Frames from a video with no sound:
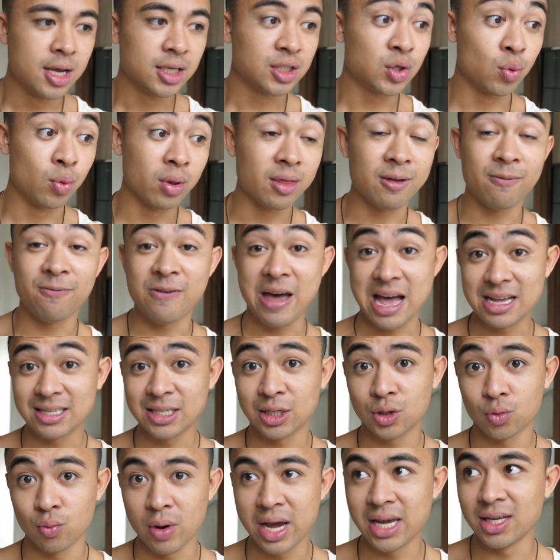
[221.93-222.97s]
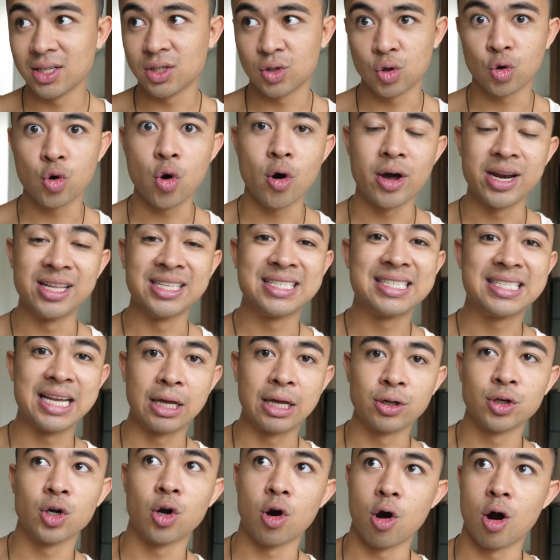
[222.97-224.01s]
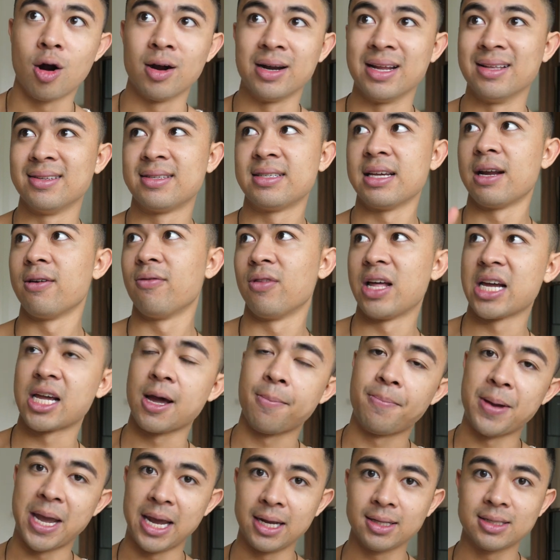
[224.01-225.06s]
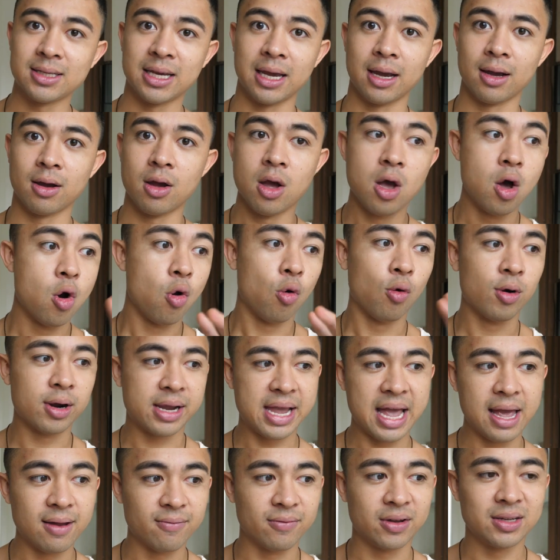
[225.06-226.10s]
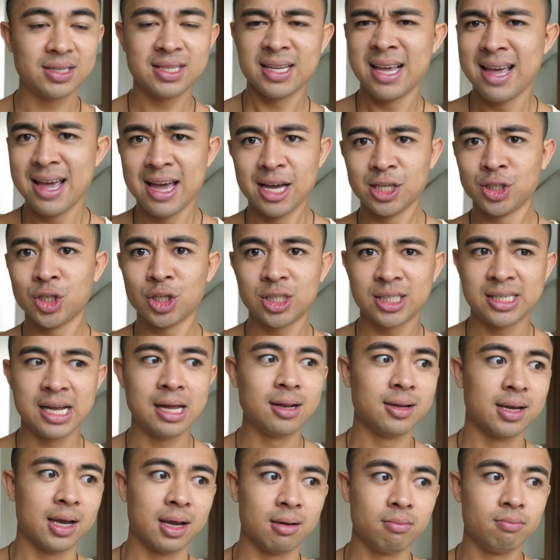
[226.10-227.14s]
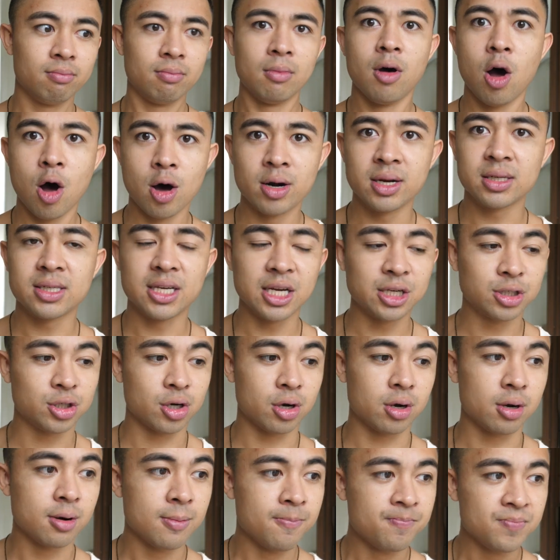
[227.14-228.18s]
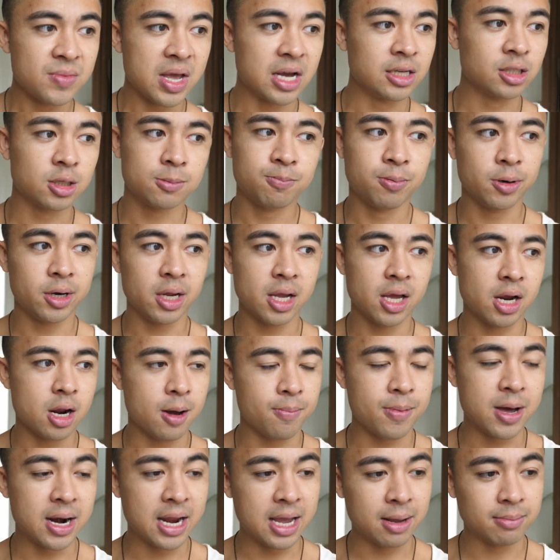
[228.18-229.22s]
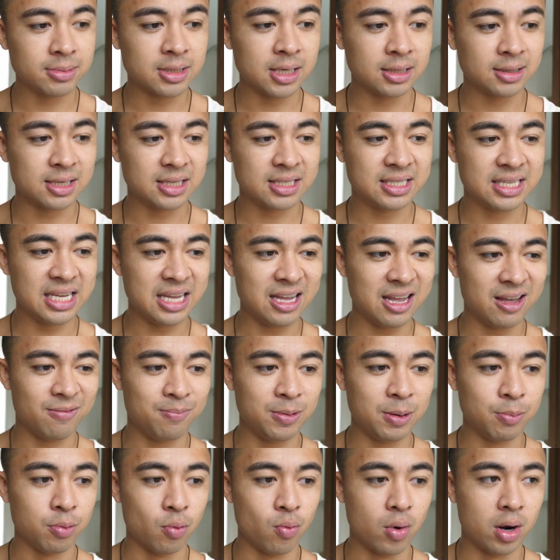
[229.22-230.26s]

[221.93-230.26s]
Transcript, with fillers: So one of the fastest ways to go ahead and sell your art instead of like a painting or canvas is just selling it on a t-shirt and just putting it up on Amazon to see if people